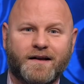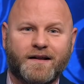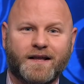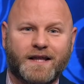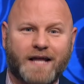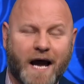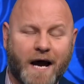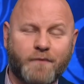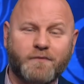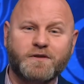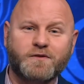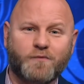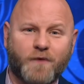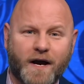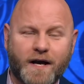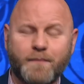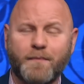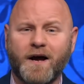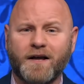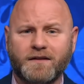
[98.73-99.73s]
That was
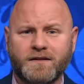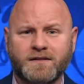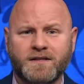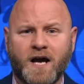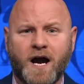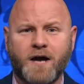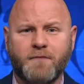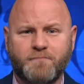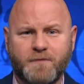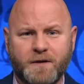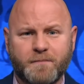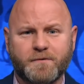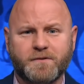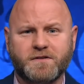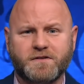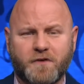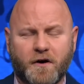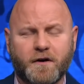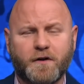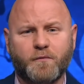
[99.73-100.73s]
right about the time people
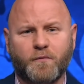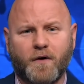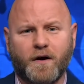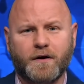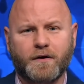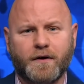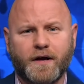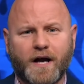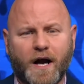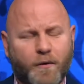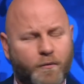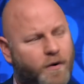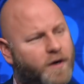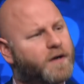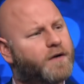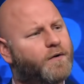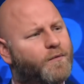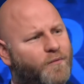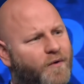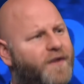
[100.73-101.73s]
started wondering, I
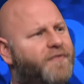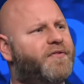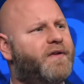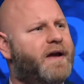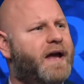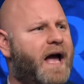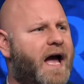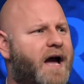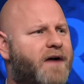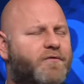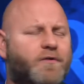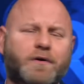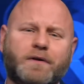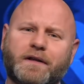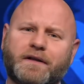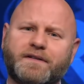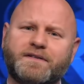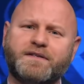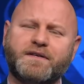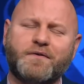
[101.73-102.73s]
wonder what they have
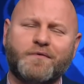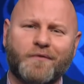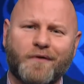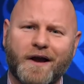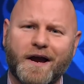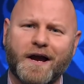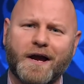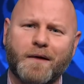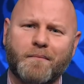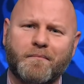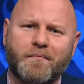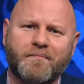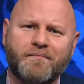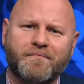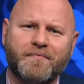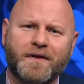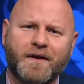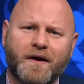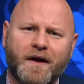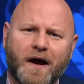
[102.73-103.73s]
on Lindsey Graham.
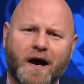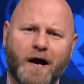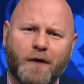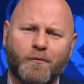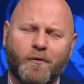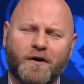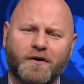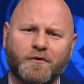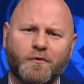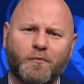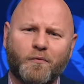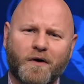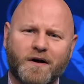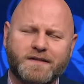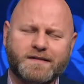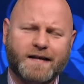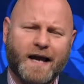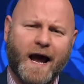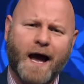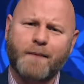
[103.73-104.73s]
I wonder
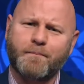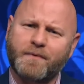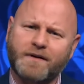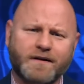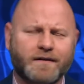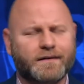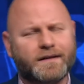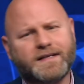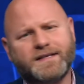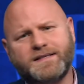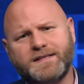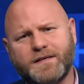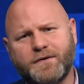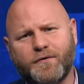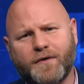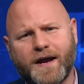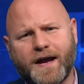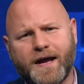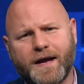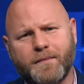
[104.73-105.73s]
what's happened to Lindsey
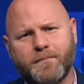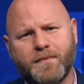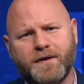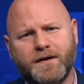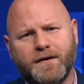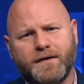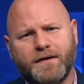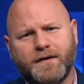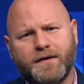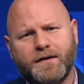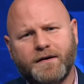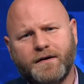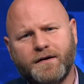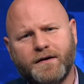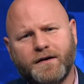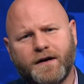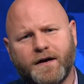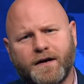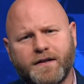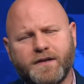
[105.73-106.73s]
Graham.
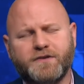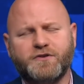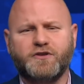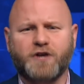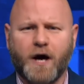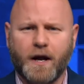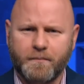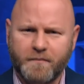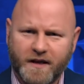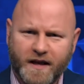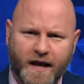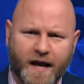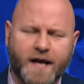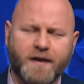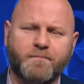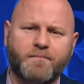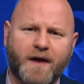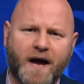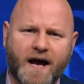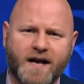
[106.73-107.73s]
And then John
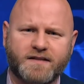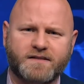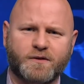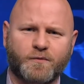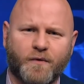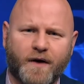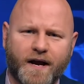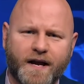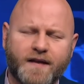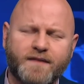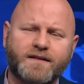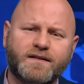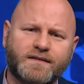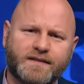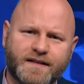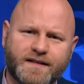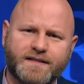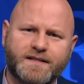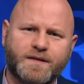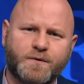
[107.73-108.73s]
McCain passed away, and
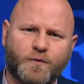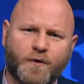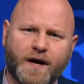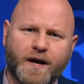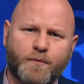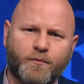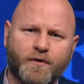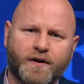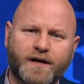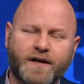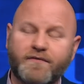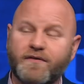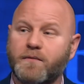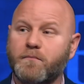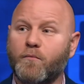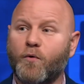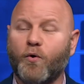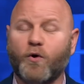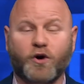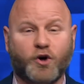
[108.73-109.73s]
then Lindsey Graham went even
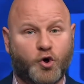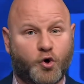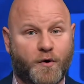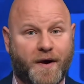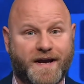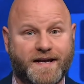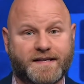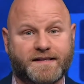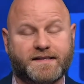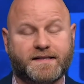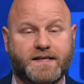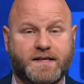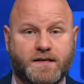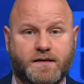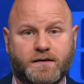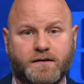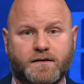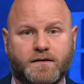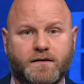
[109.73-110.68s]
more crazy.